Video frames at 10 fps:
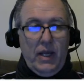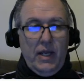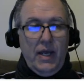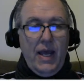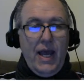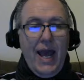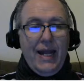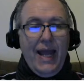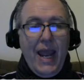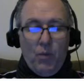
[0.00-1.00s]
Okay,
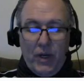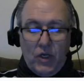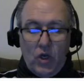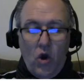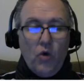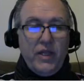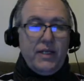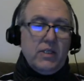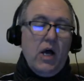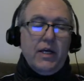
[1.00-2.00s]
at A we
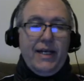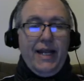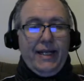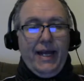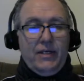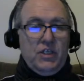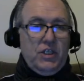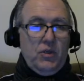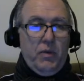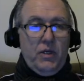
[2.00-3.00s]
know that it's all kinetic energy,